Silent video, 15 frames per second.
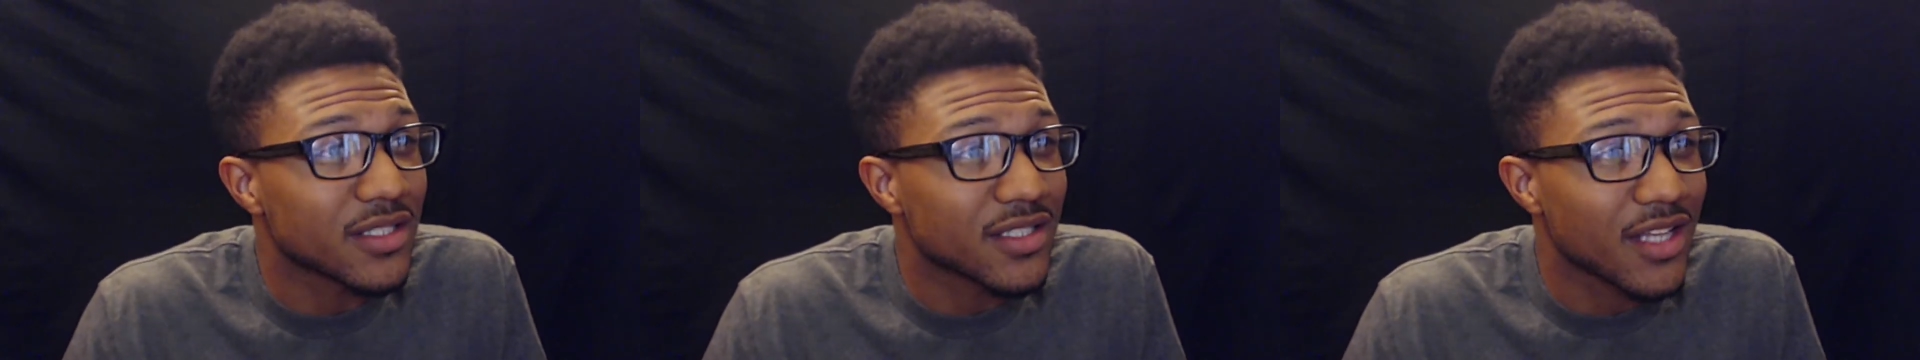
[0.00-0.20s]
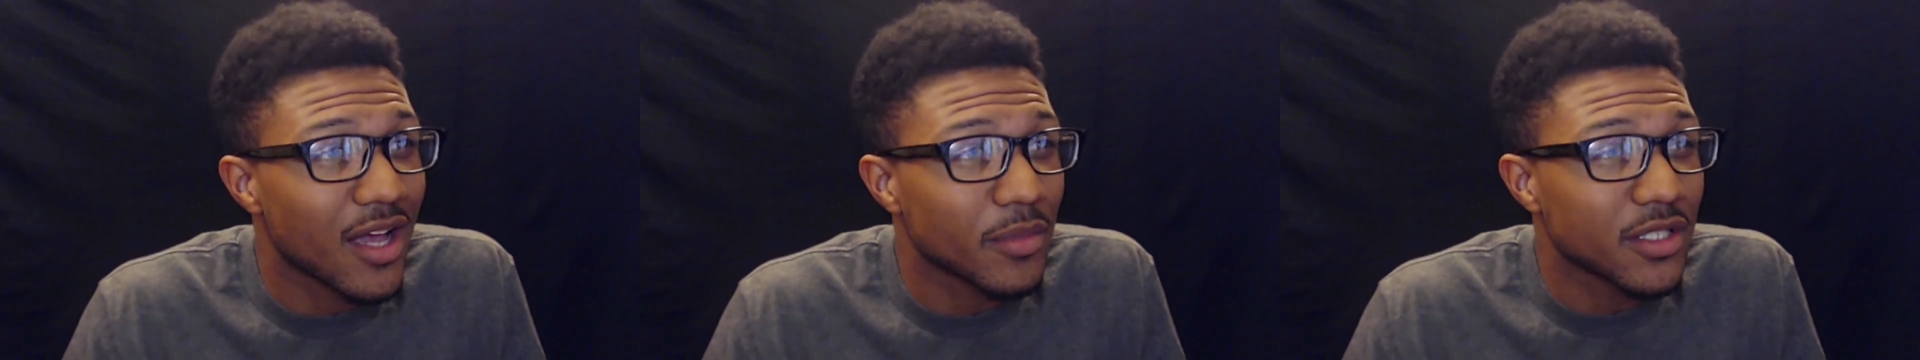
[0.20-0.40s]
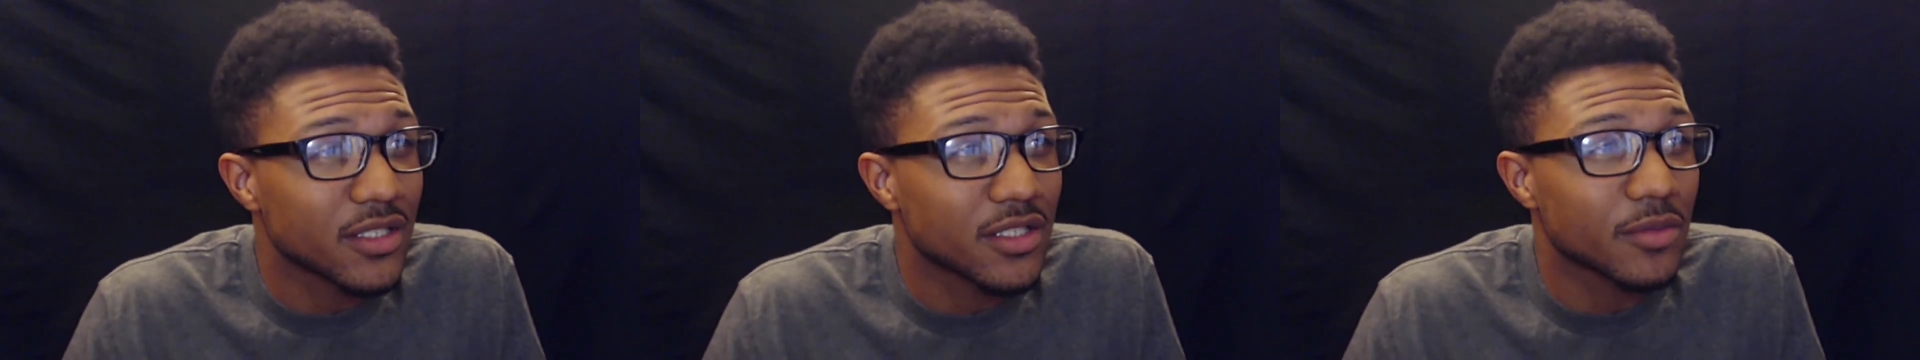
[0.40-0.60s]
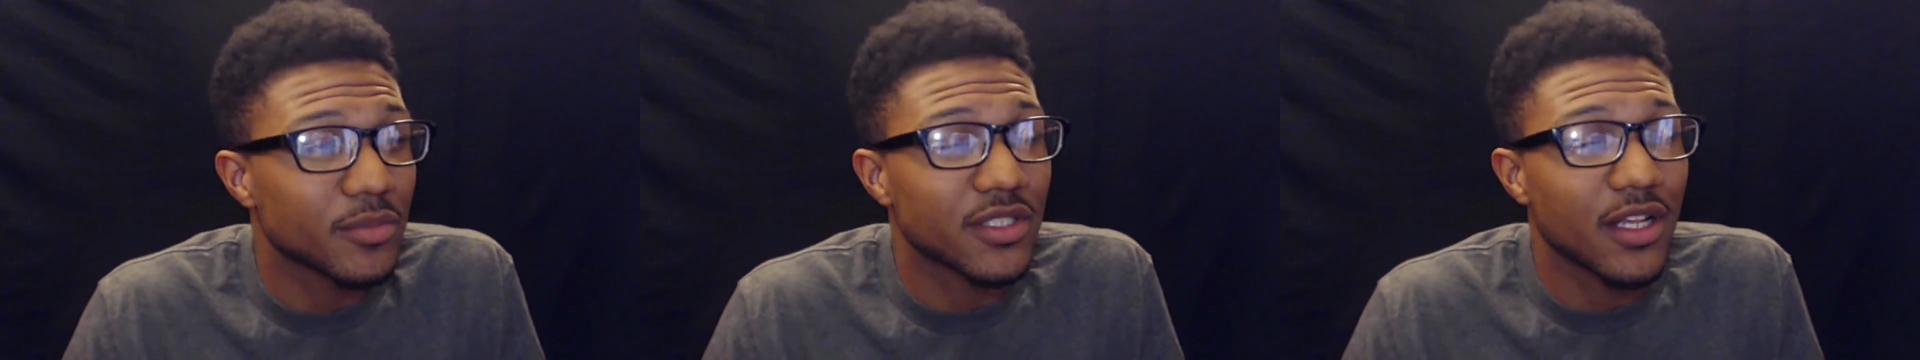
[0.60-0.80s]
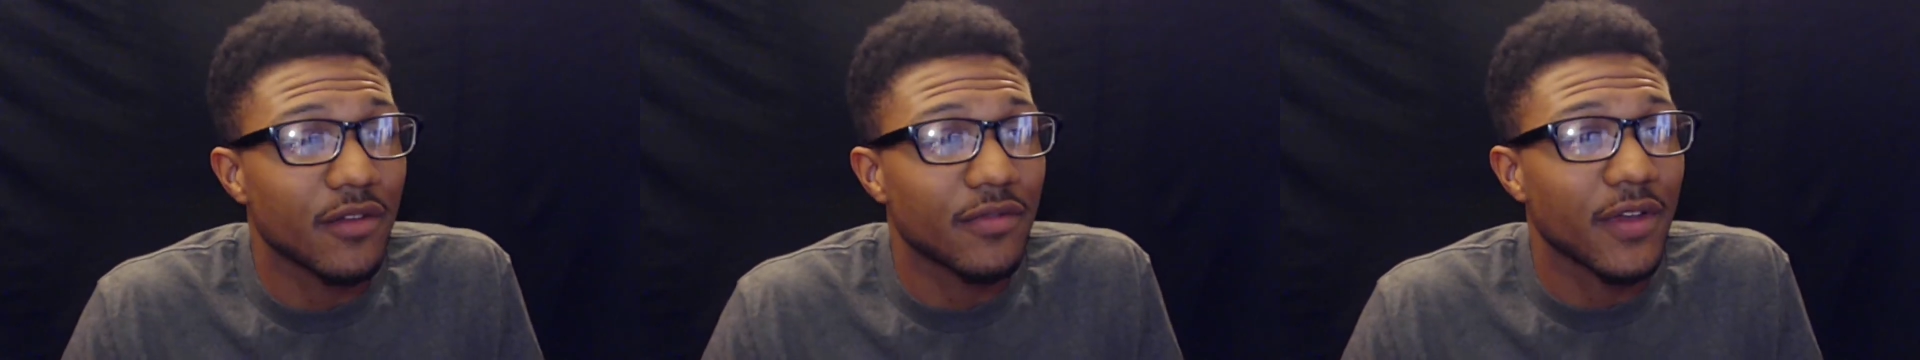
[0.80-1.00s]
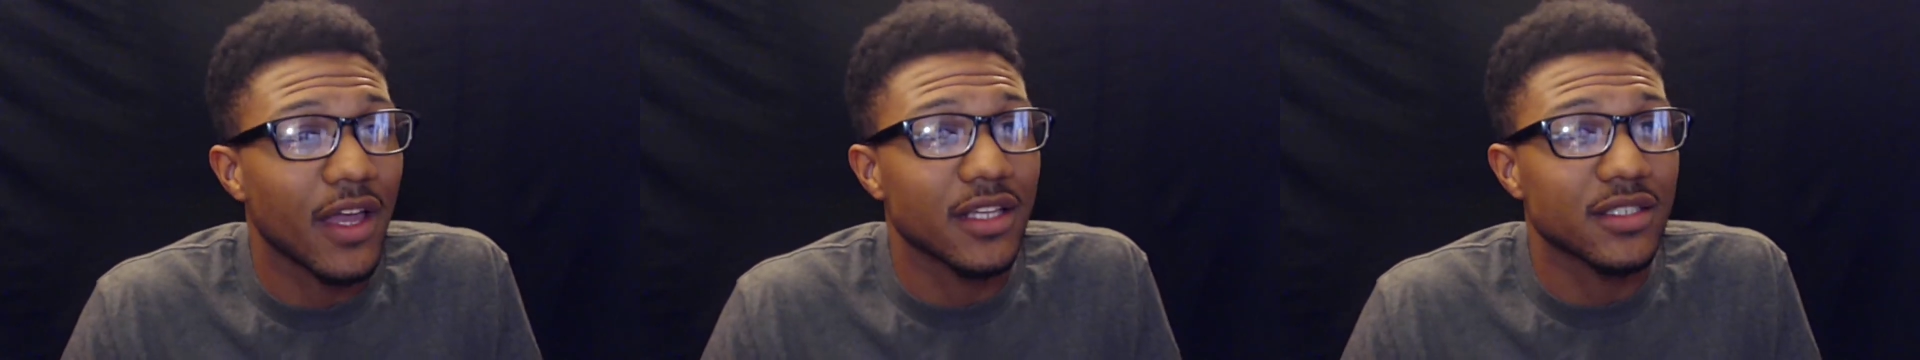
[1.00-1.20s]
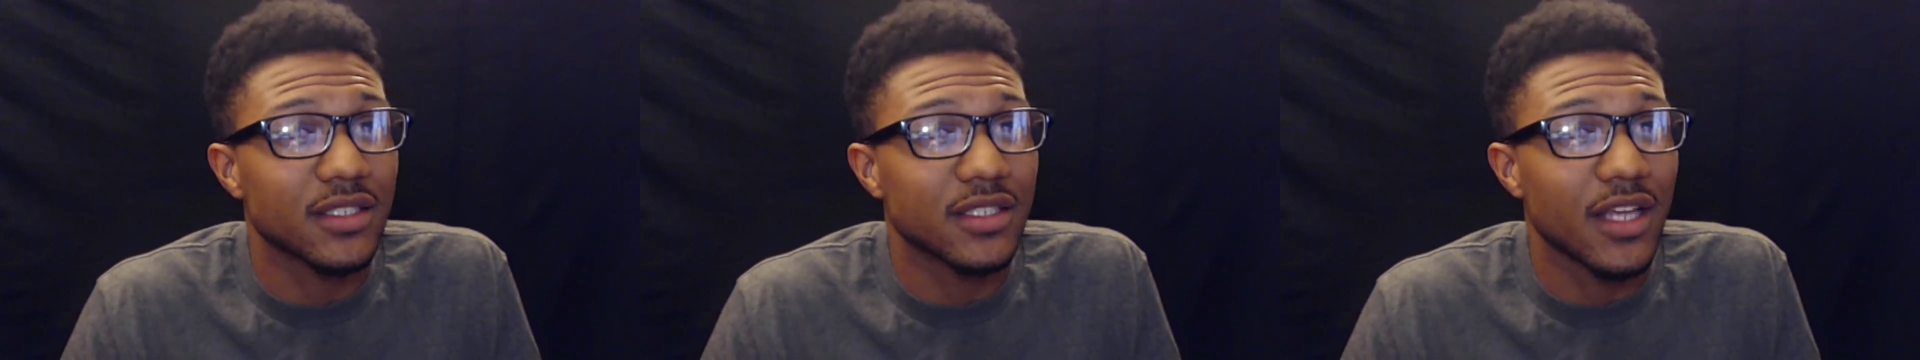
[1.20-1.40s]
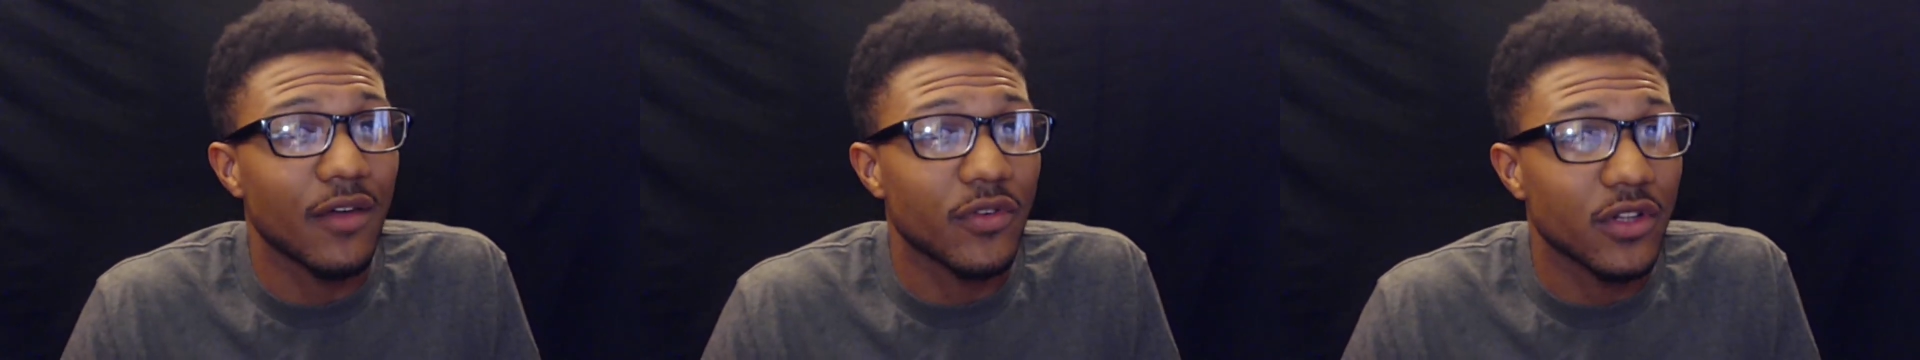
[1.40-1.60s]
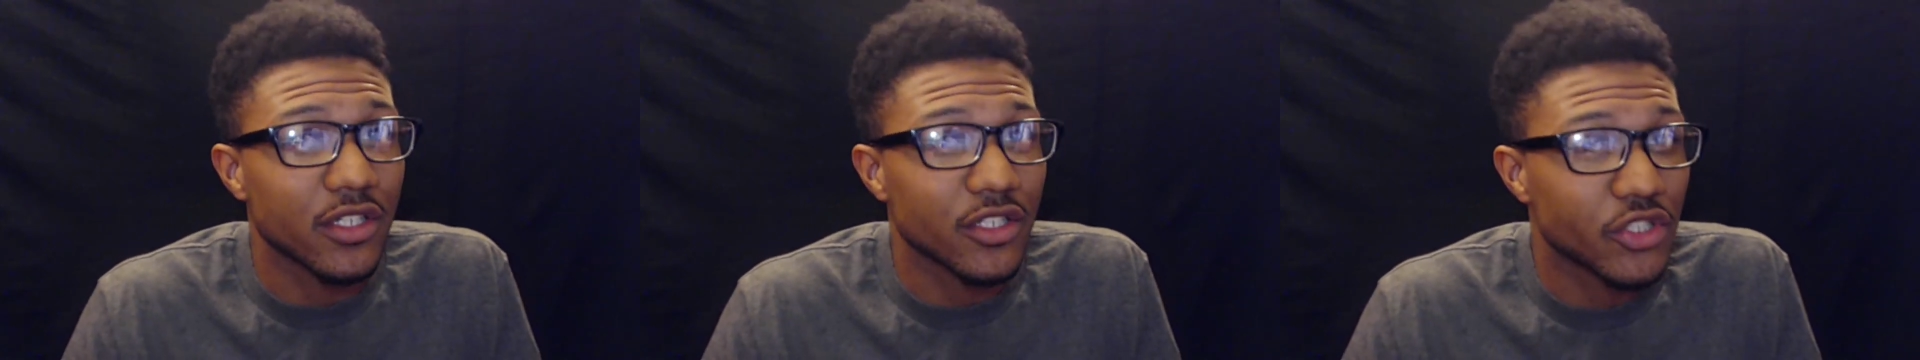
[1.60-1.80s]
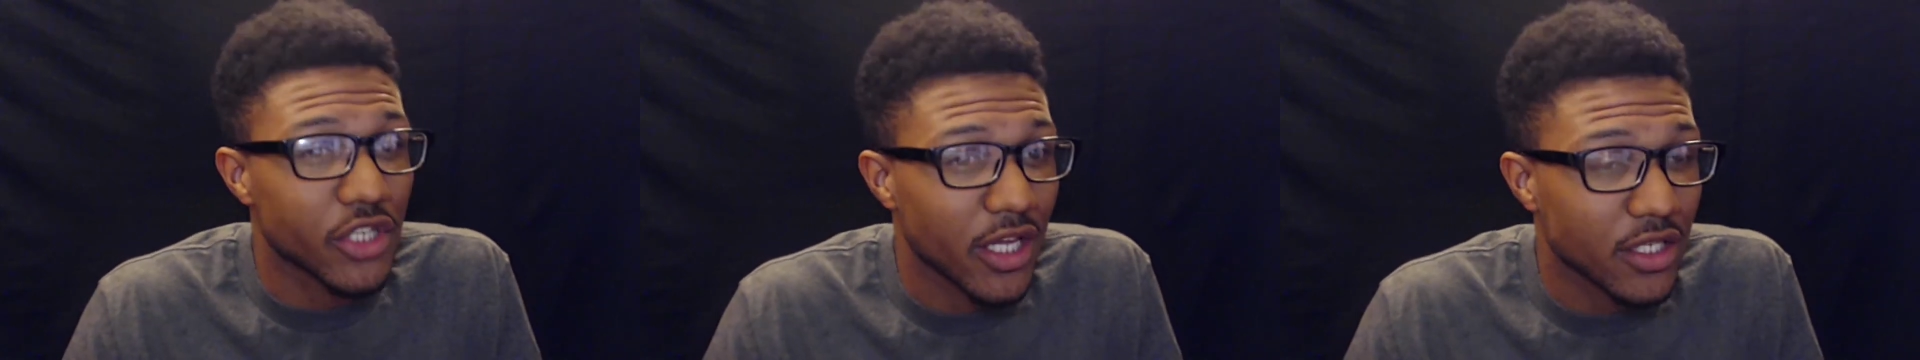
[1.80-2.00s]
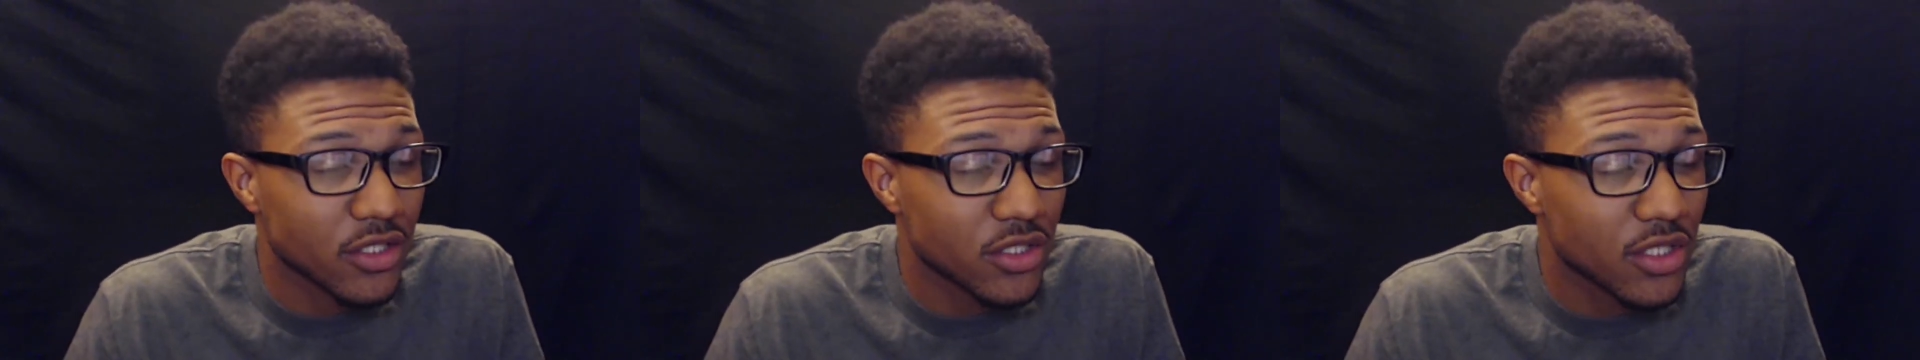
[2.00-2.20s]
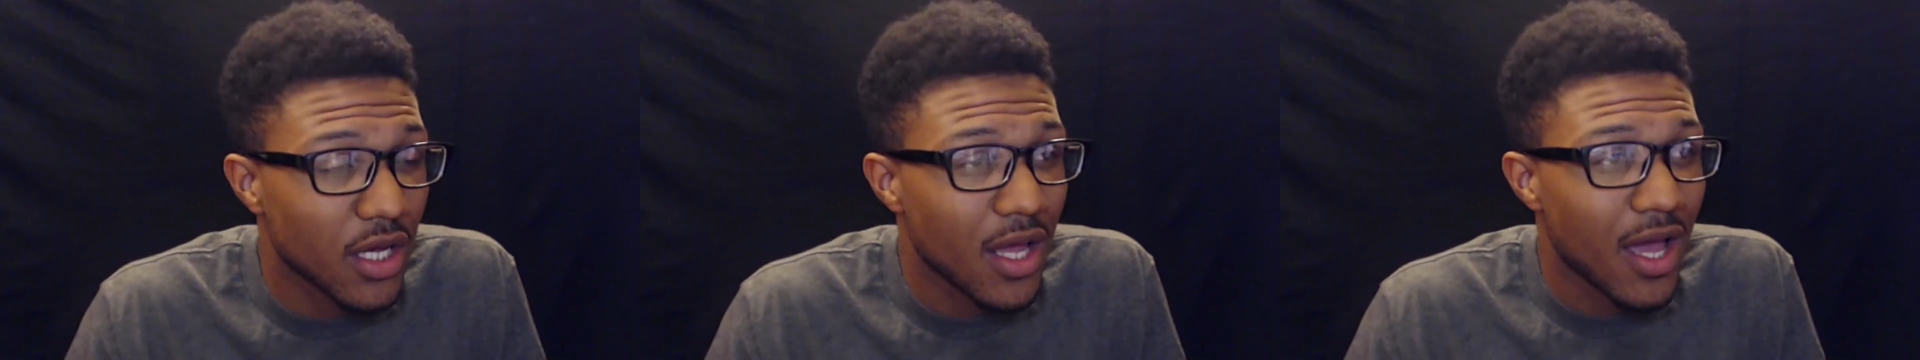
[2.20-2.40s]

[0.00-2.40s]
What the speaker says: Sama, some stuff has definitely changed.